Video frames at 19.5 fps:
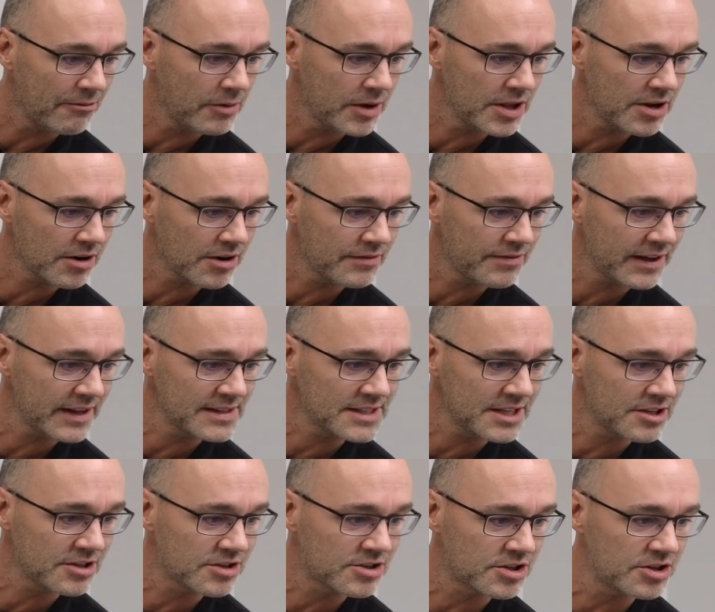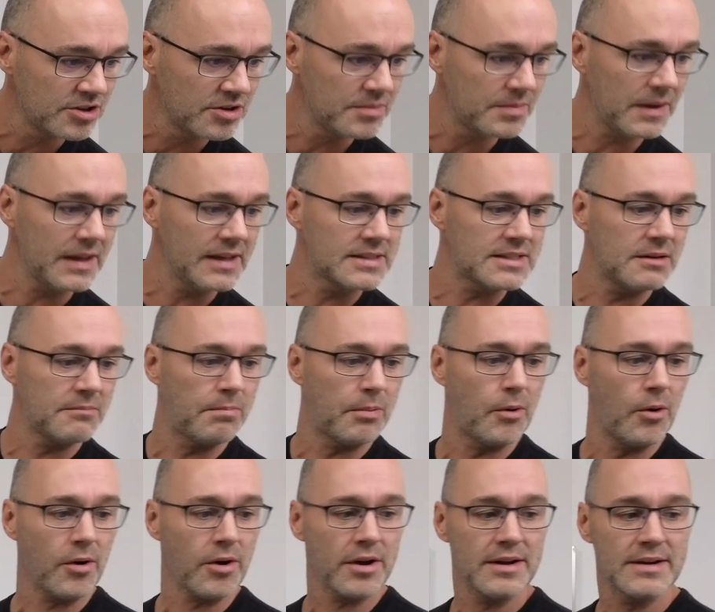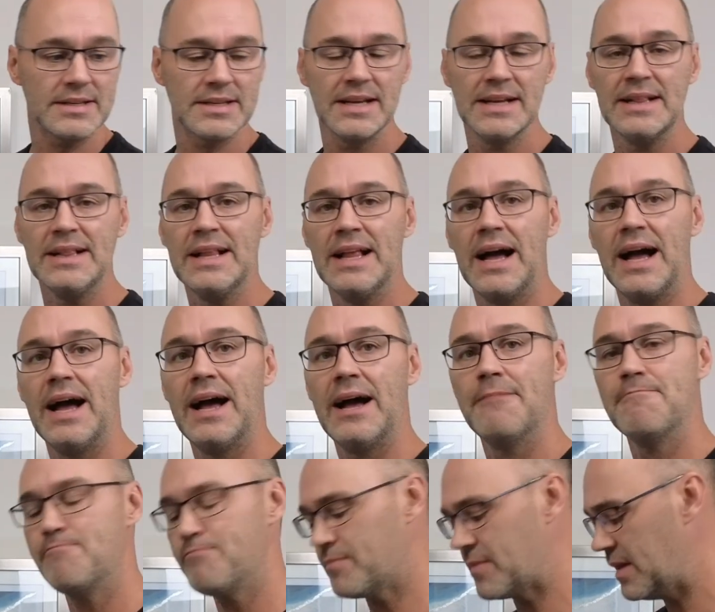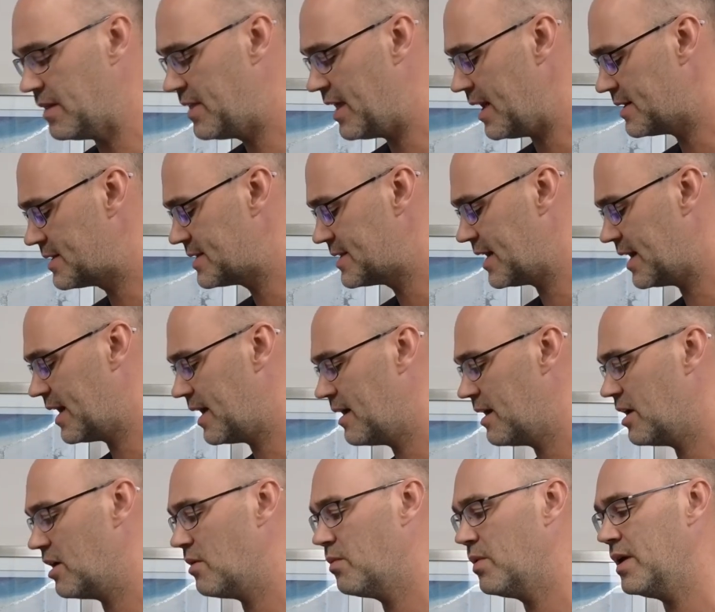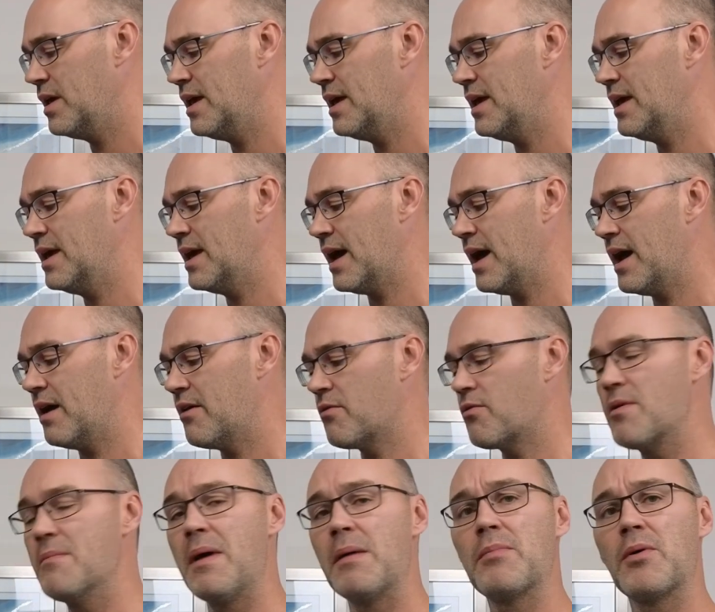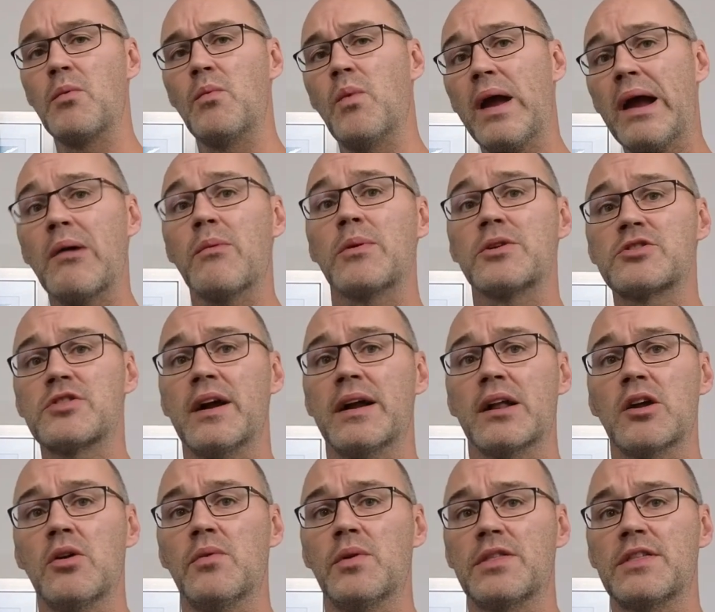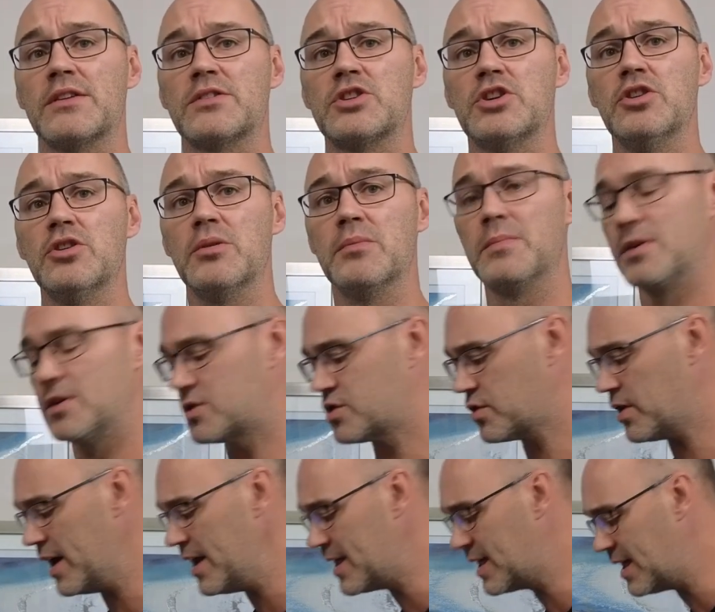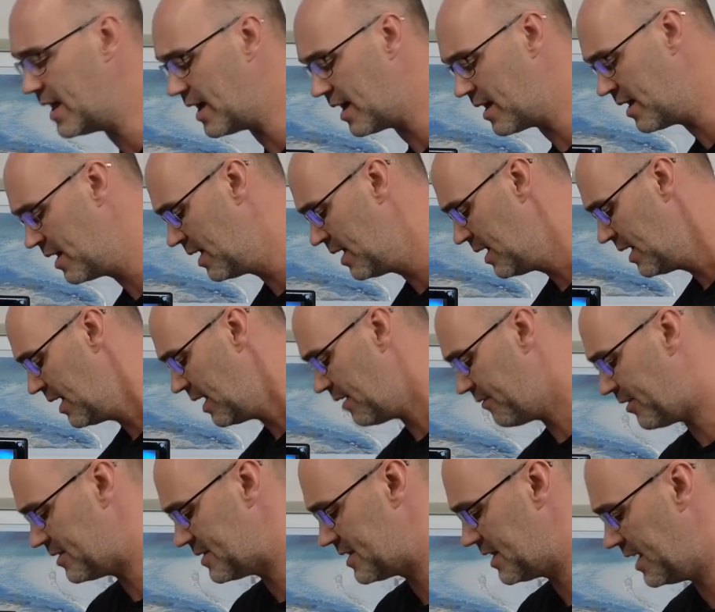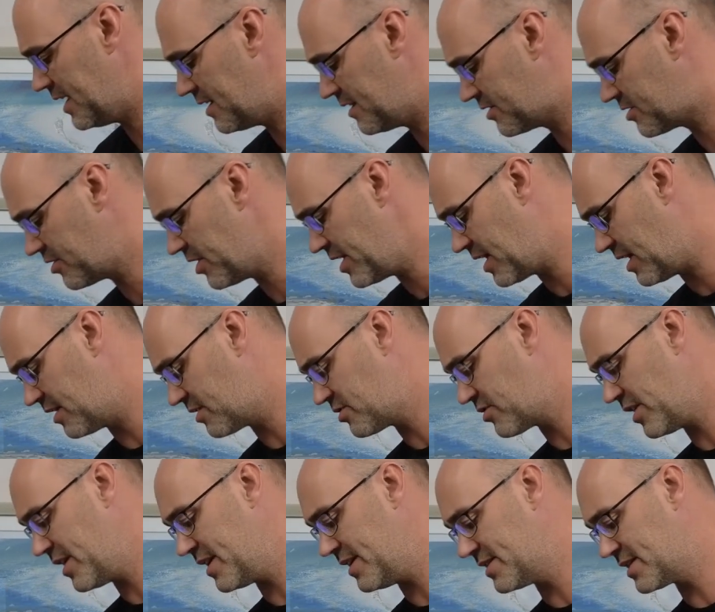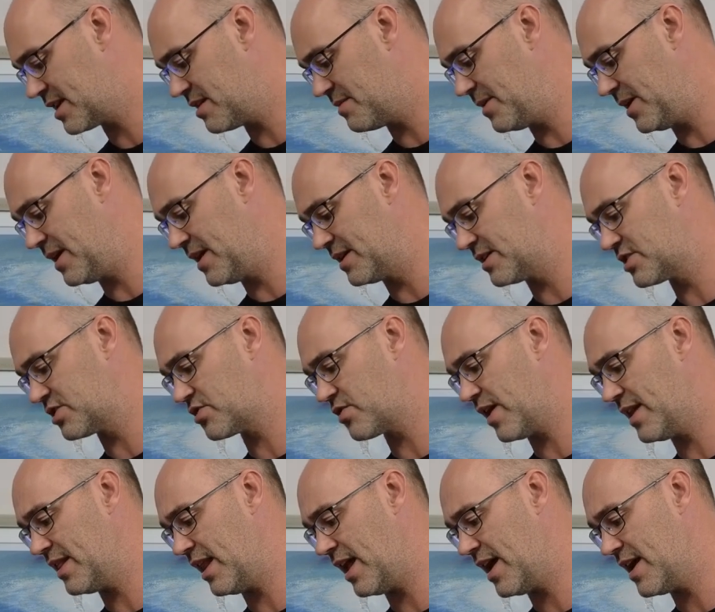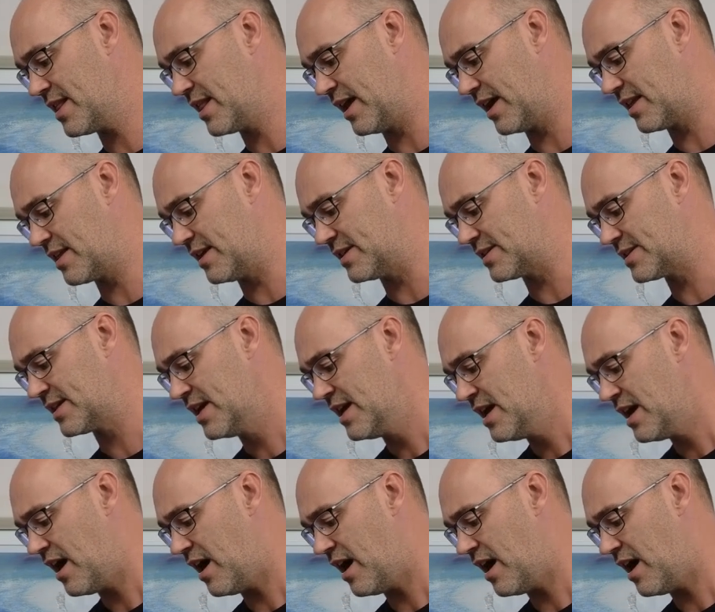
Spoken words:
when you're advancing your tube, it's important that we remember where we're trying to go with the tube. The trachea, if I was laying the trachea is going to be in a straight line like this.